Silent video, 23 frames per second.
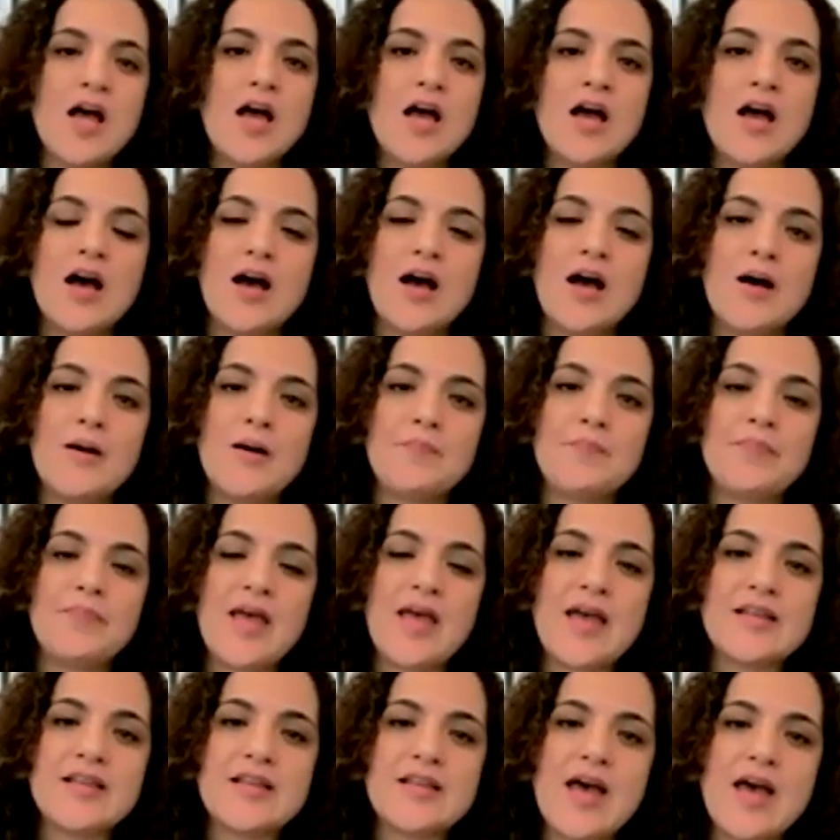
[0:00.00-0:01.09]

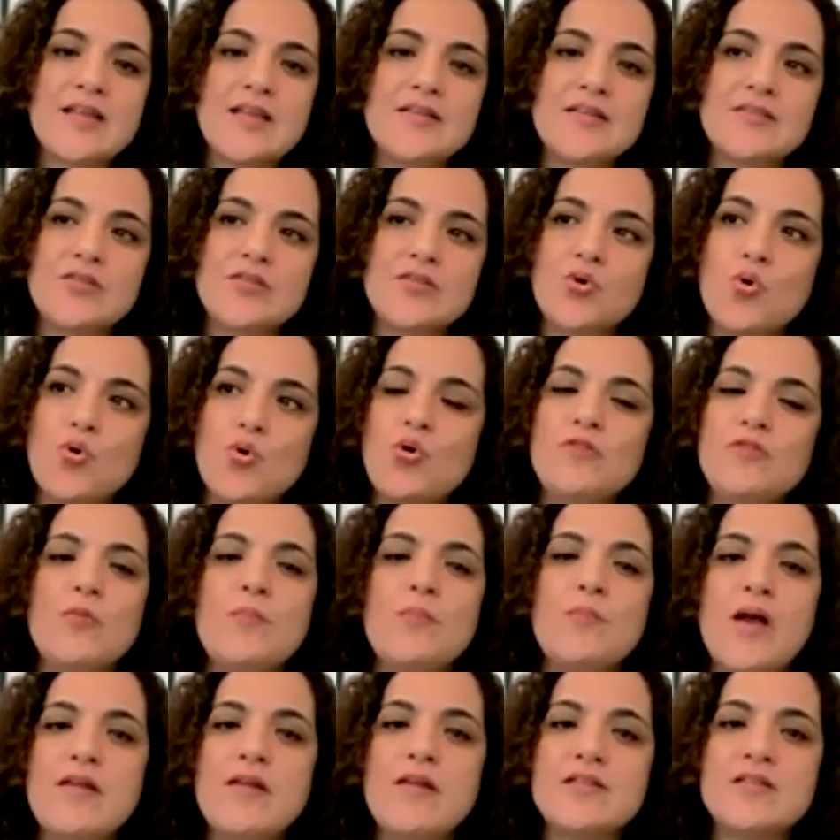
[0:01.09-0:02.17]
and the goal for
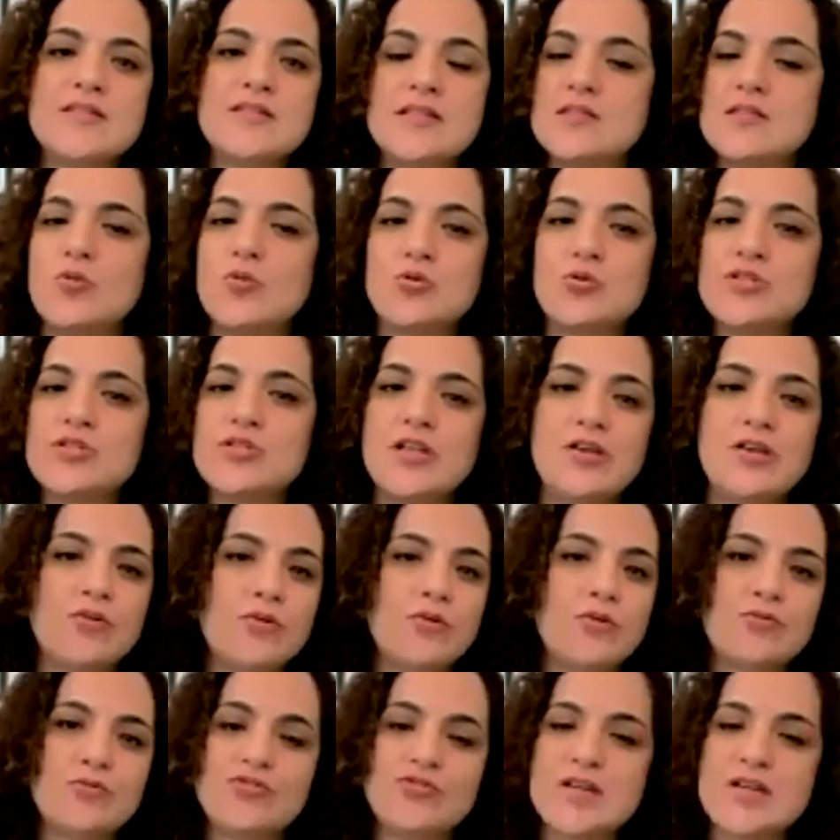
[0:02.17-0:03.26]
parents is mostly
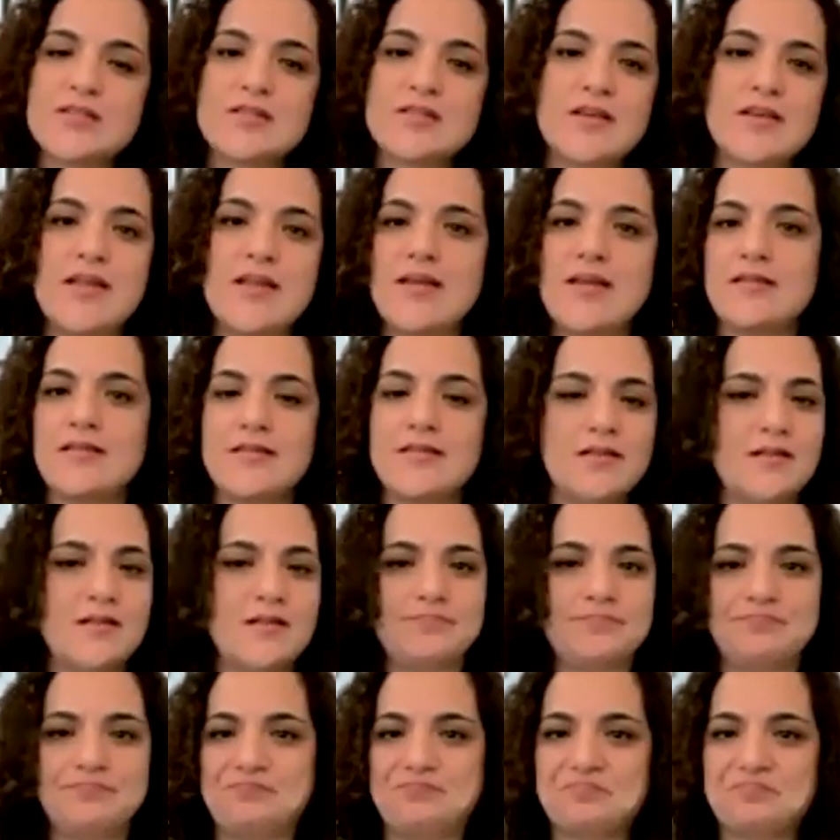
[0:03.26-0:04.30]
just getting the